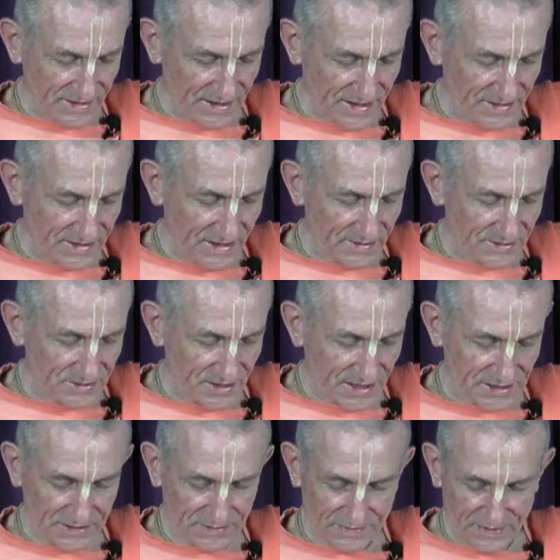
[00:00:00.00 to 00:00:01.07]
They were
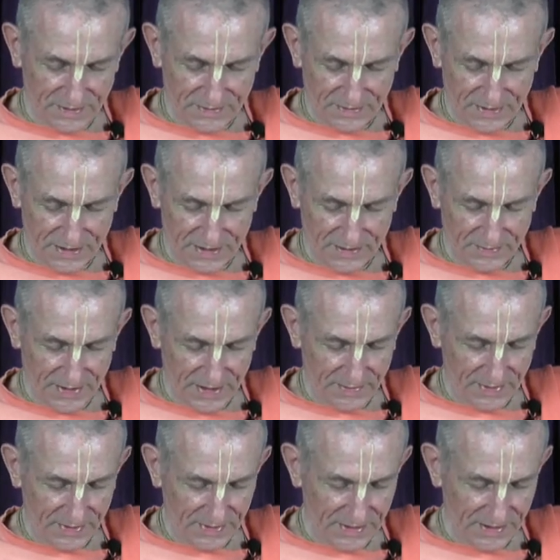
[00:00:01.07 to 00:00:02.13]
trustworthy
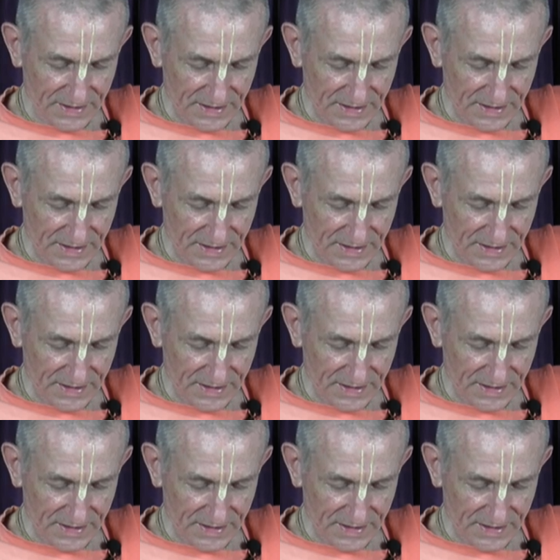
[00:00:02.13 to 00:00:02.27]
people